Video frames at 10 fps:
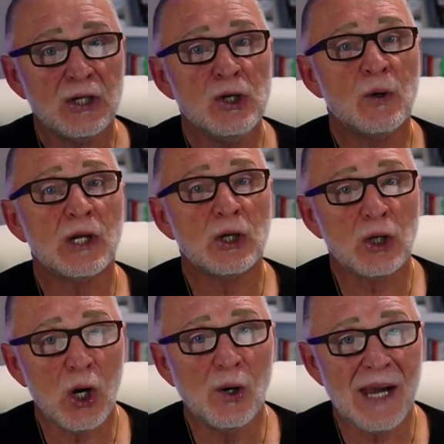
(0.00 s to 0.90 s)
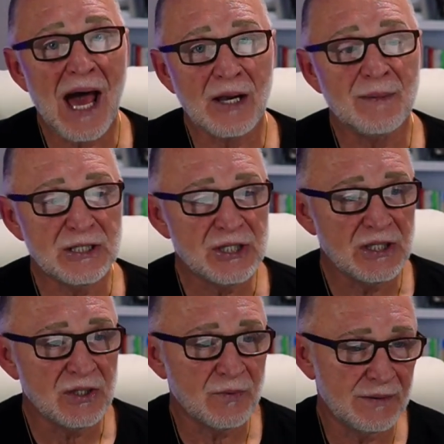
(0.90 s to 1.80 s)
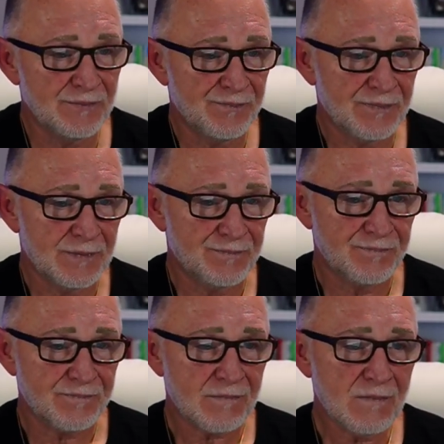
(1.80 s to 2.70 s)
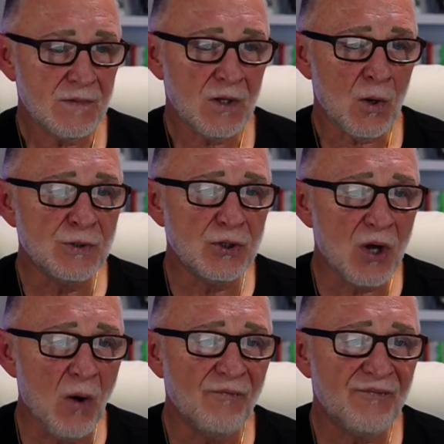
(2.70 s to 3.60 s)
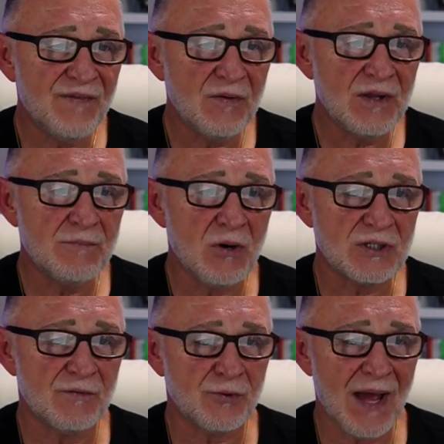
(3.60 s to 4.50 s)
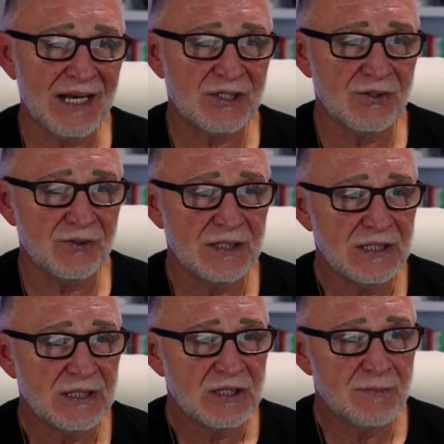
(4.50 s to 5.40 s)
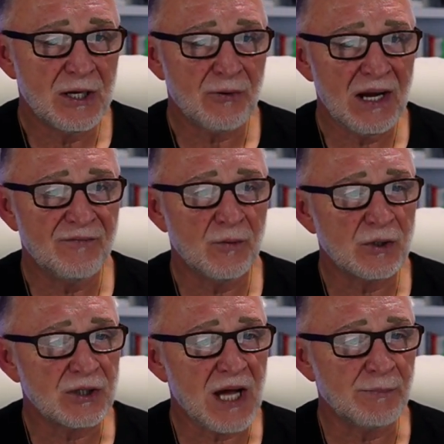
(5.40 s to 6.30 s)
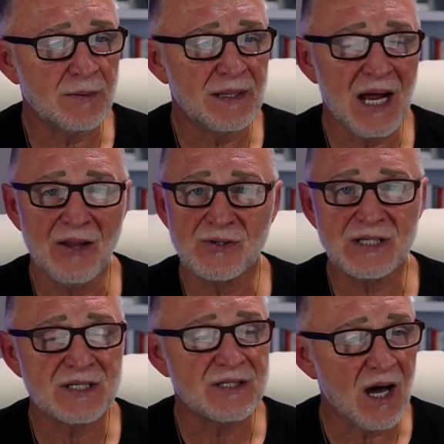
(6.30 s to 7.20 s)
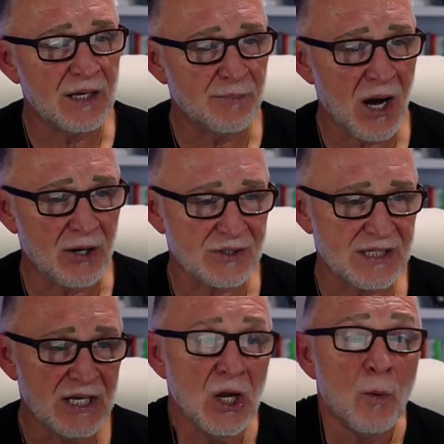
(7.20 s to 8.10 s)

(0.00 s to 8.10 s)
you can learn how to be genuine. When you don't feel the emotion of gratitude, to be grateful, to compliment others is not hypocrisy.